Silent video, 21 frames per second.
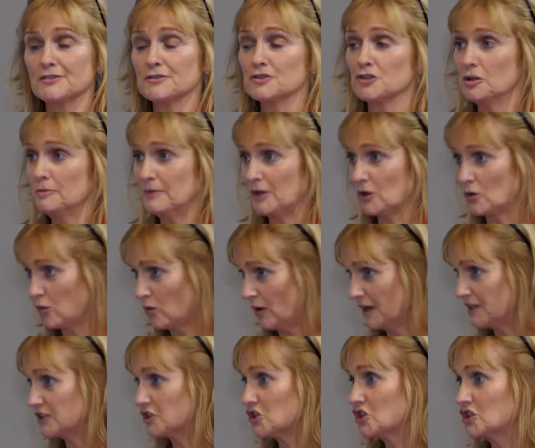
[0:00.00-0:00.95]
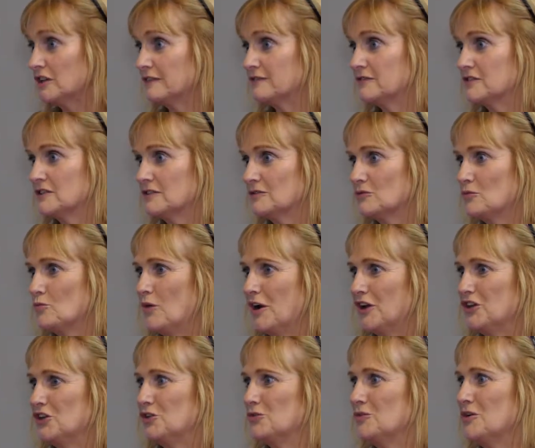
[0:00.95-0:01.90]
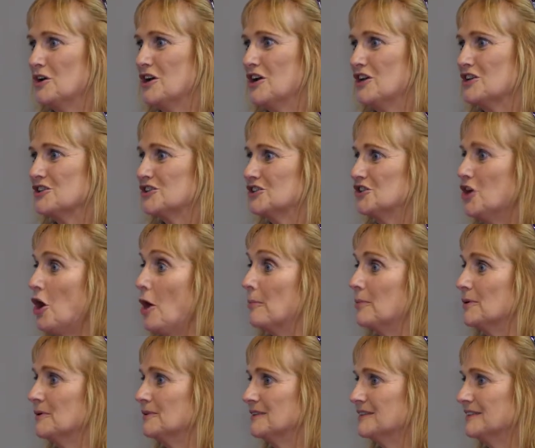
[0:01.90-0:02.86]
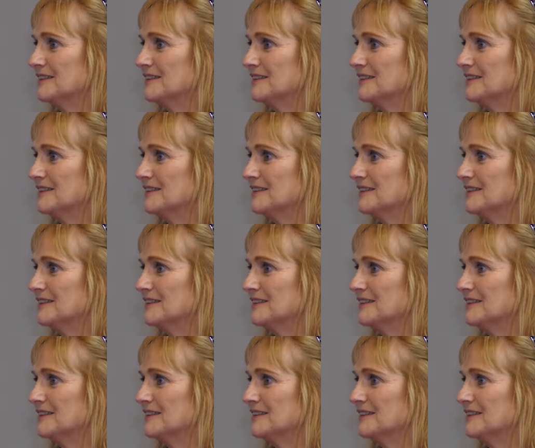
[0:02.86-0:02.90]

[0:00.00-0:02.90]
So it's going to be quite a shift when you stop